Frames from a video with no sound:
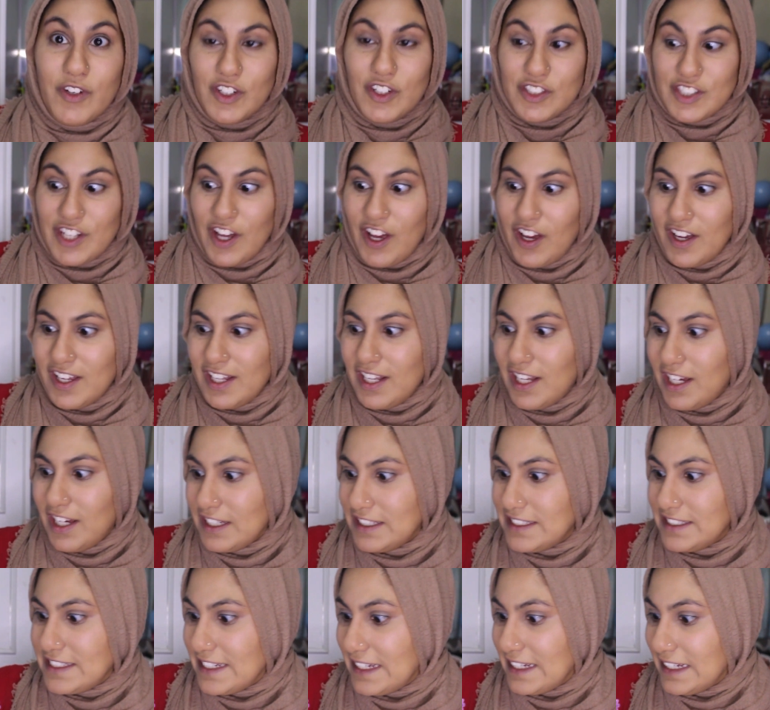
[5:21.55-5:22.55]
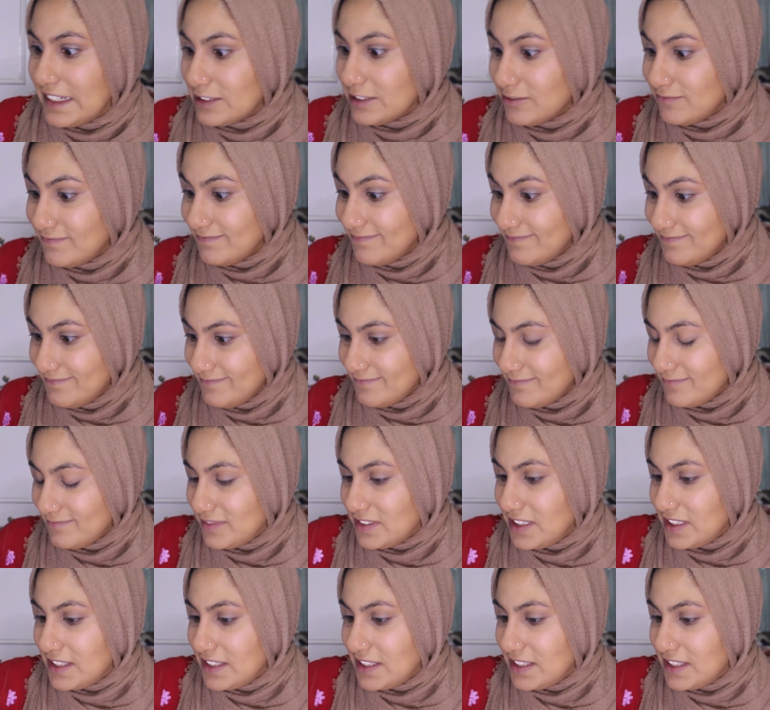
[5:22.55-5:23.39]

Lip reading: on to highlighter.